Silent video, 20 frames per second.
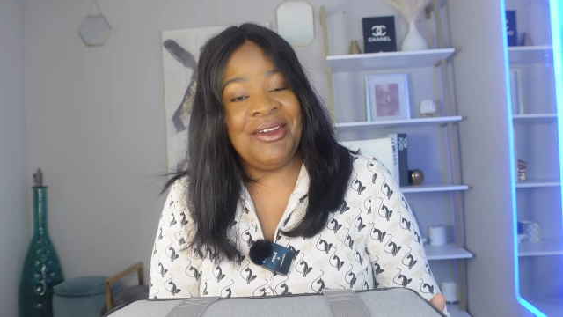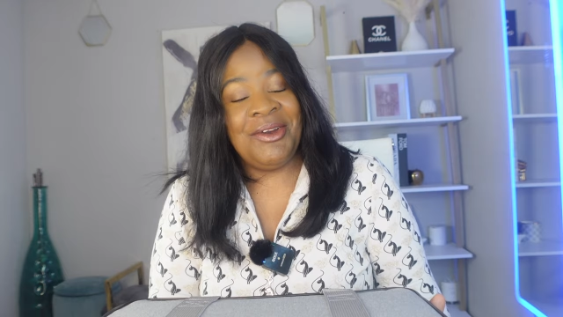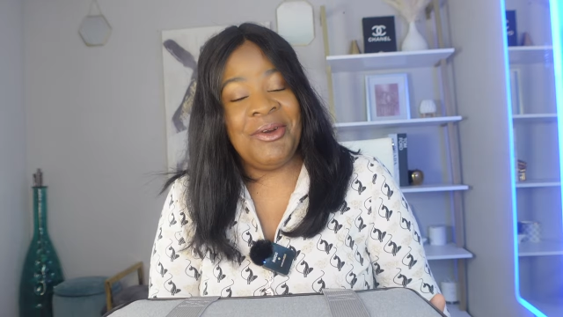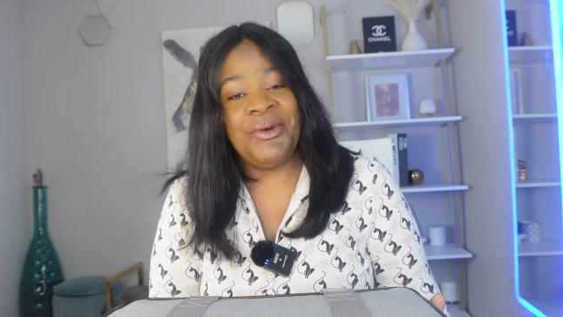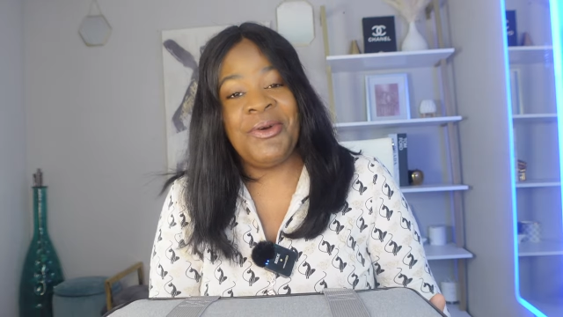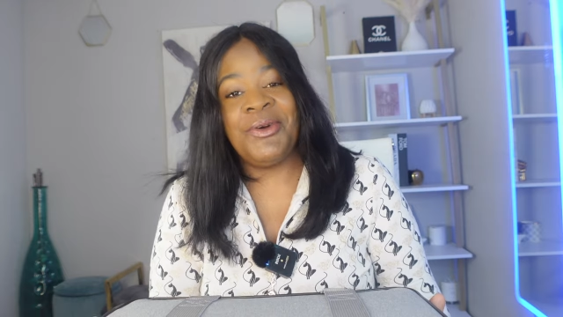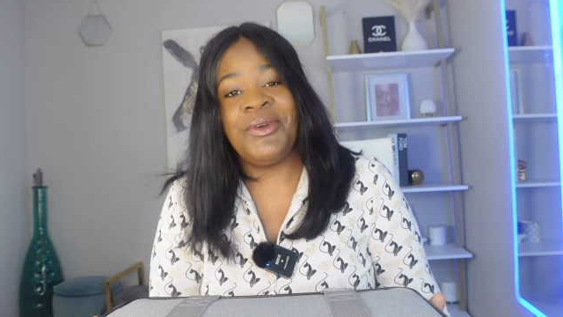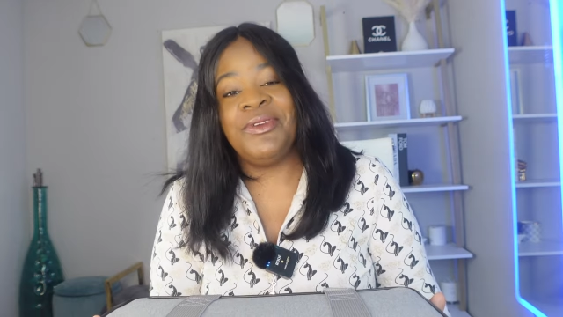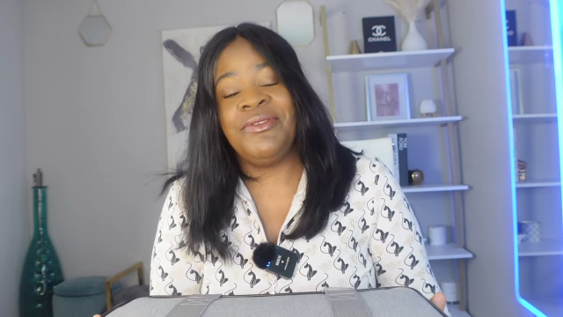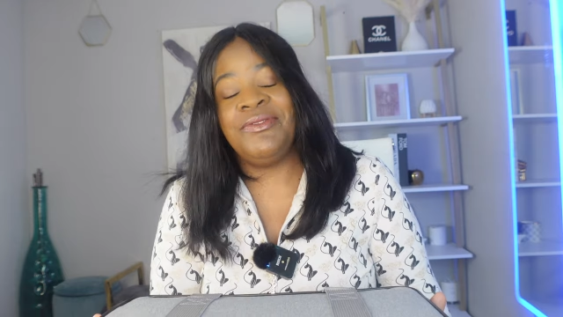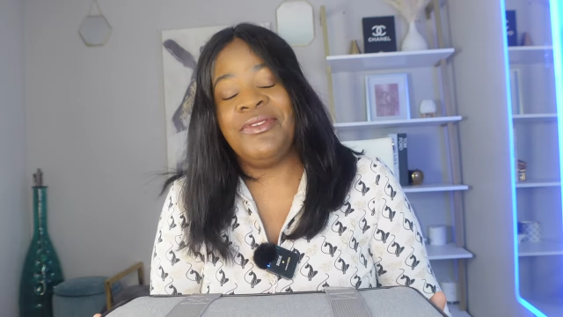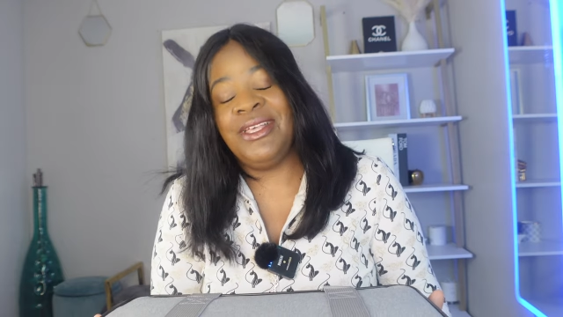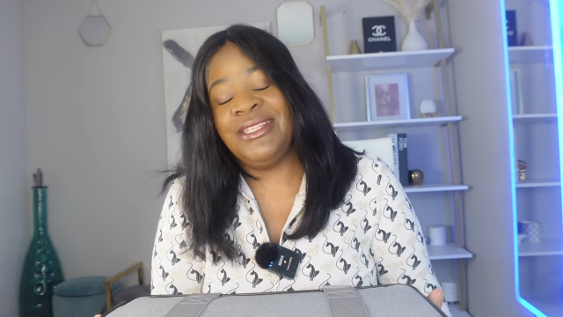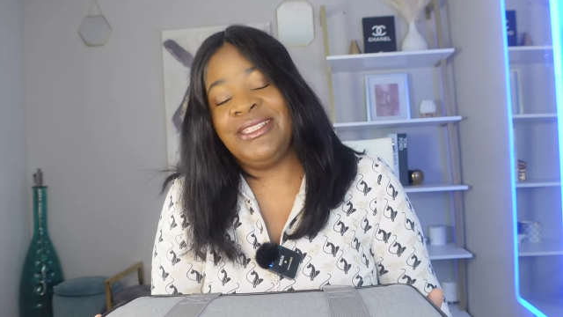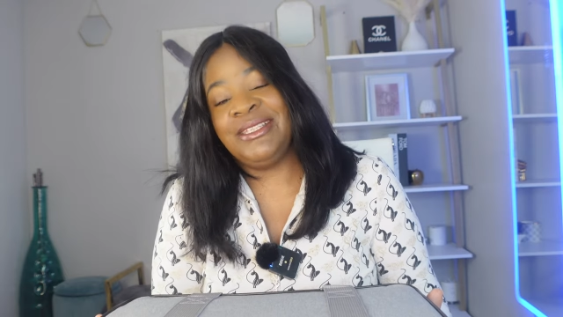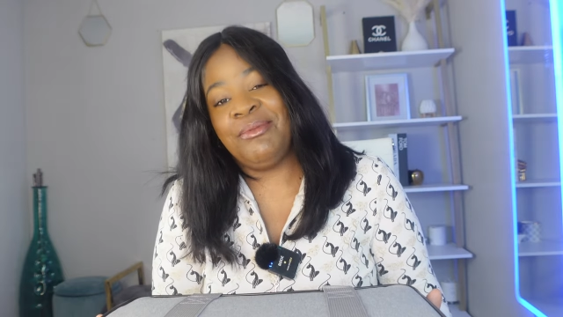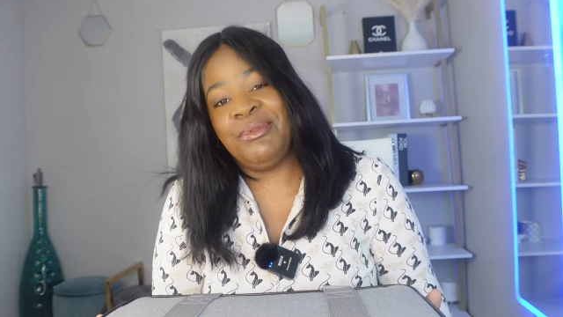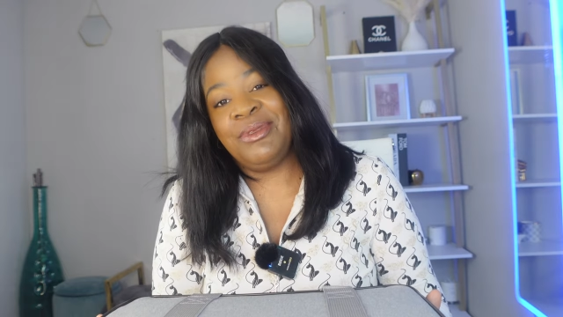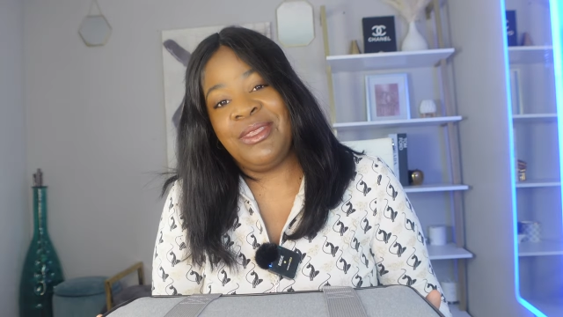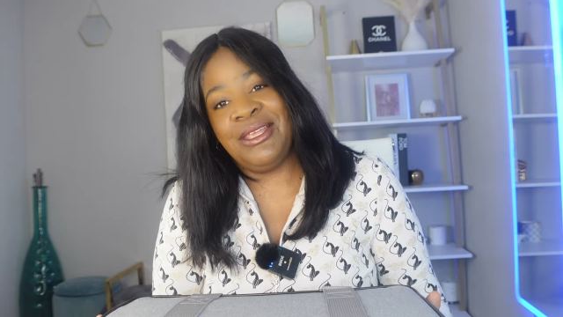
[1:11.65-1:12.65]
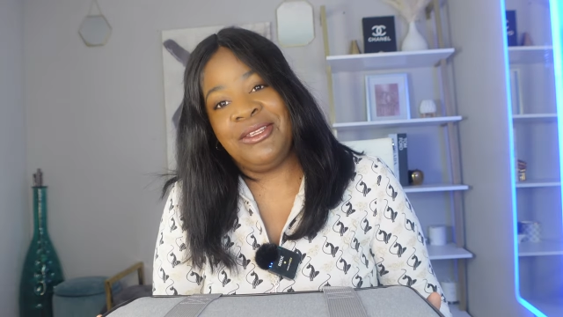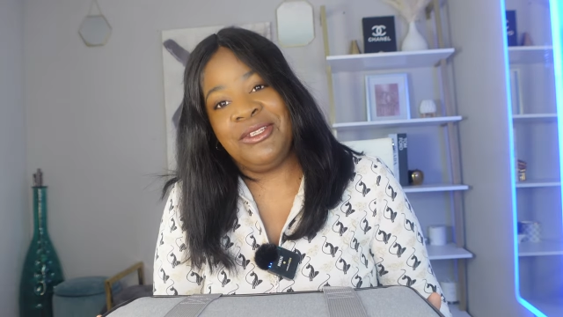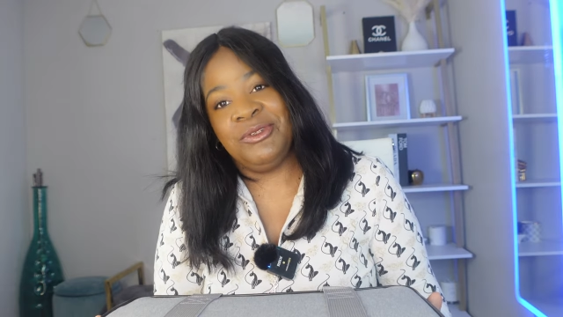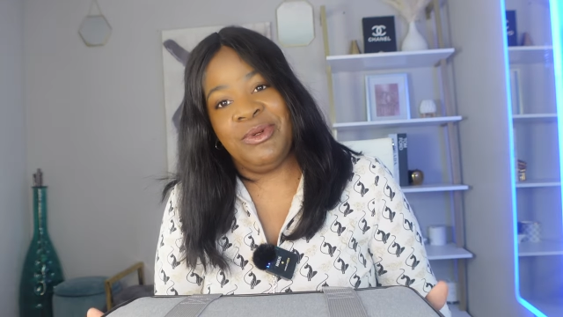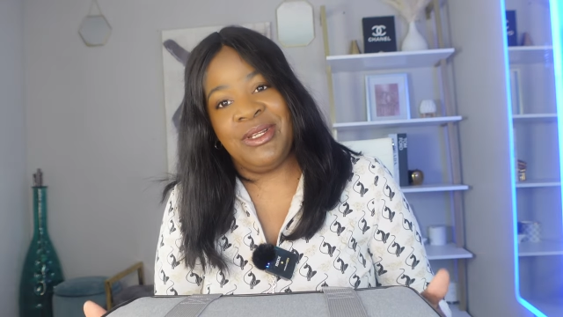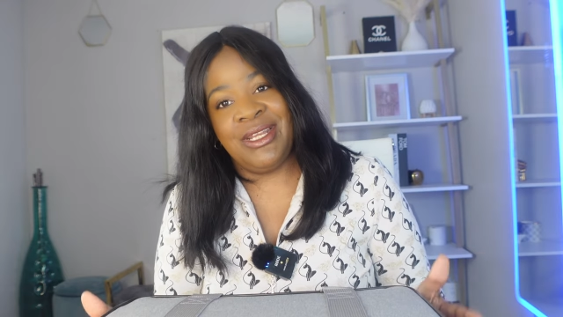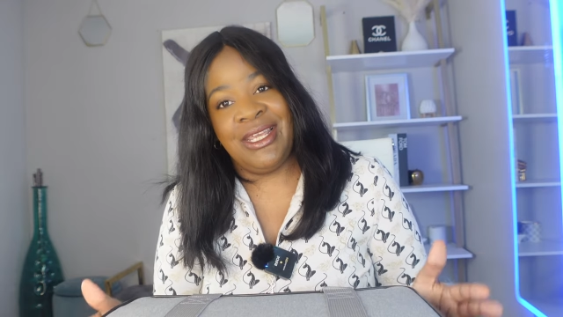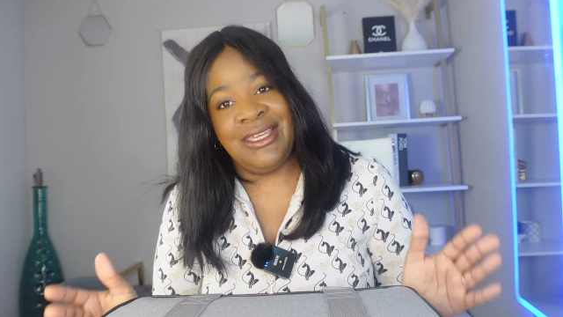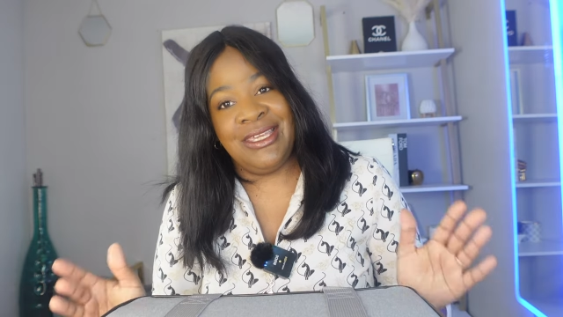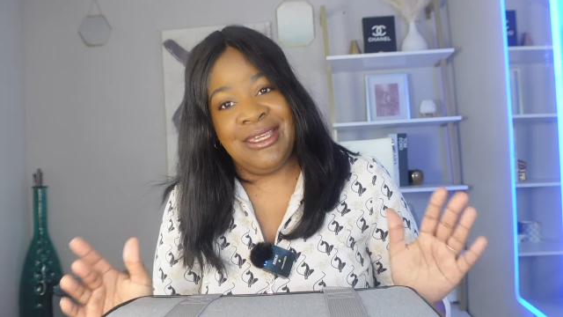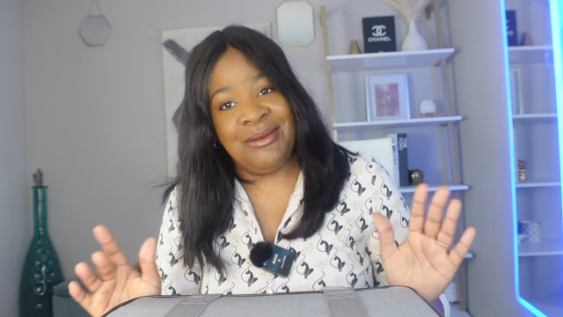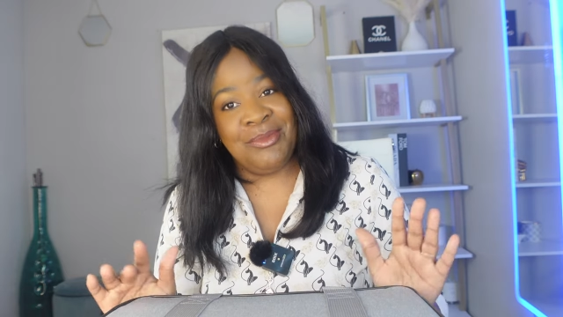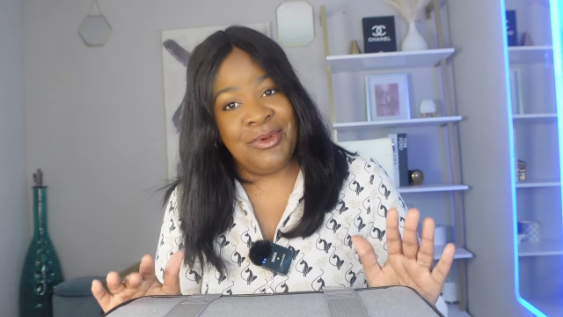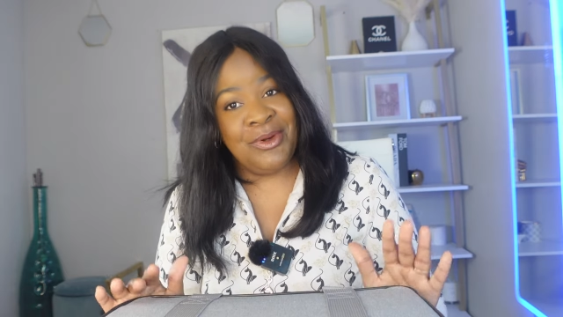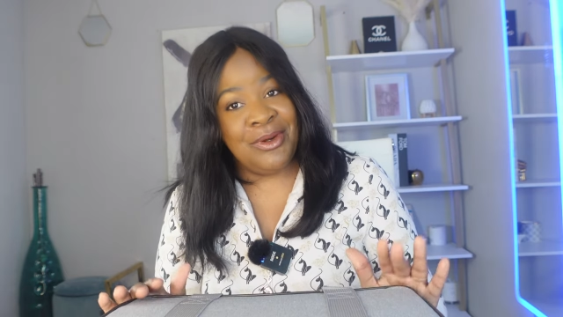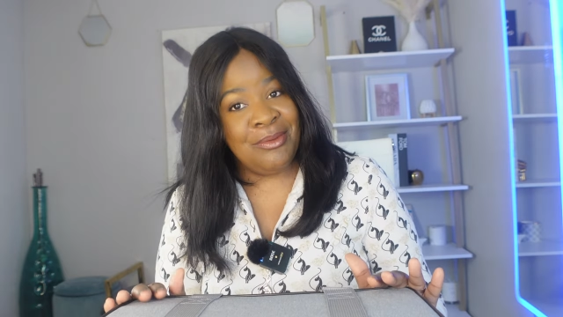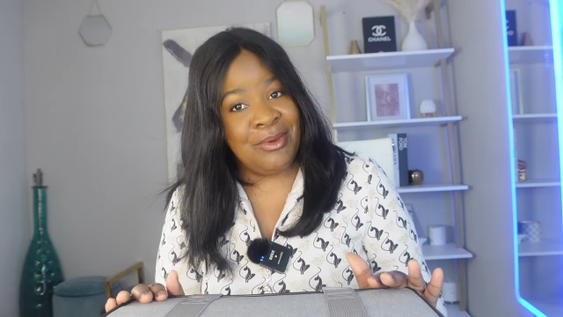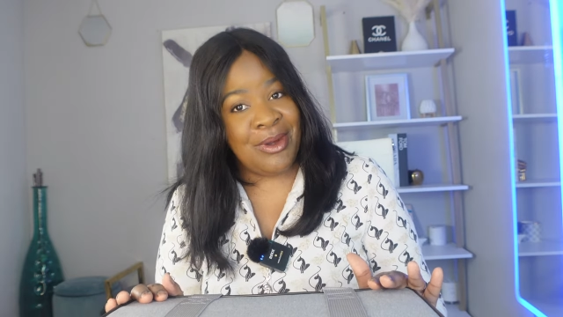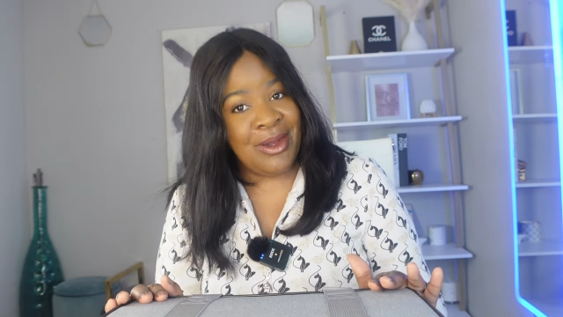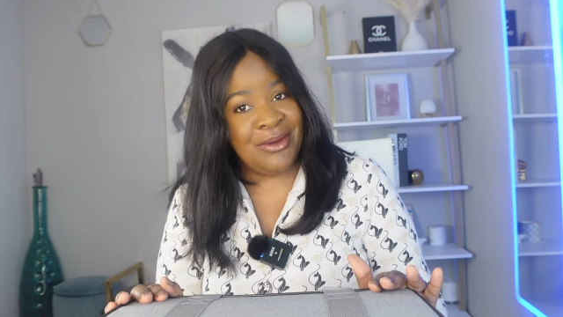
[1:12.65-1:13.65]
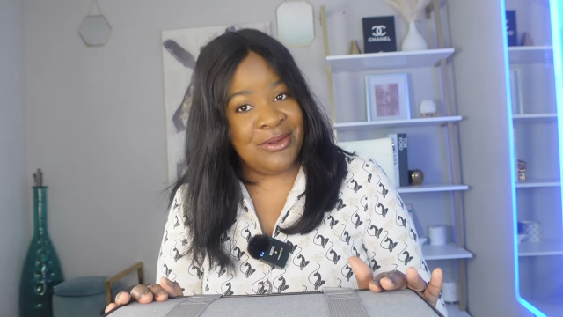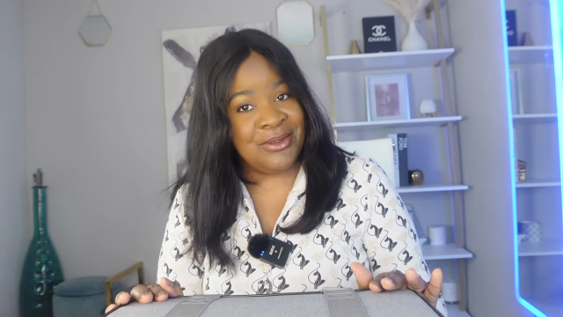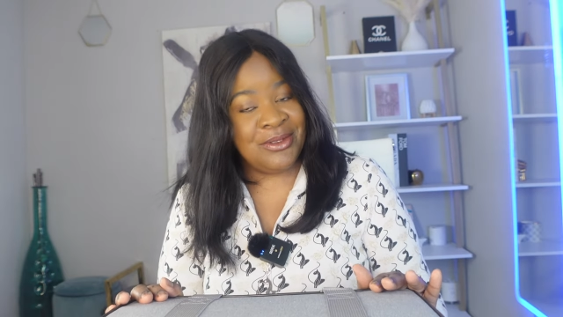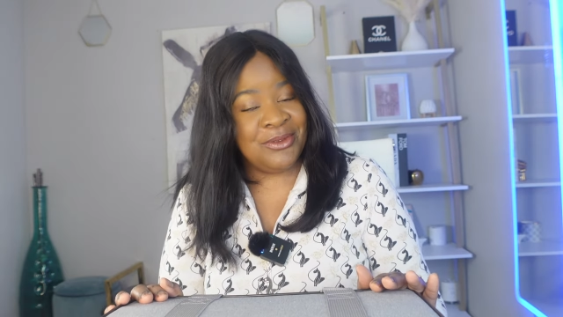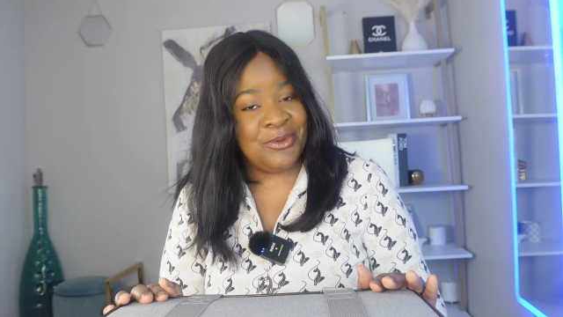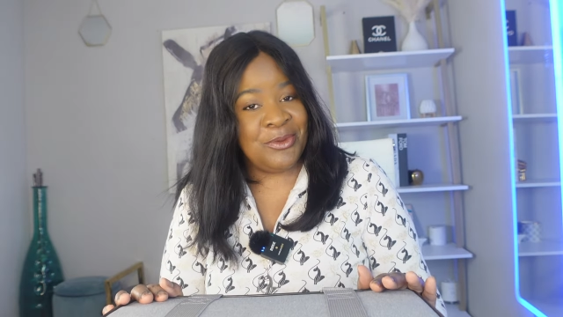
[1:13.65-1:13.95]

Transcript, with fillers: or if that's something that you want to hear more about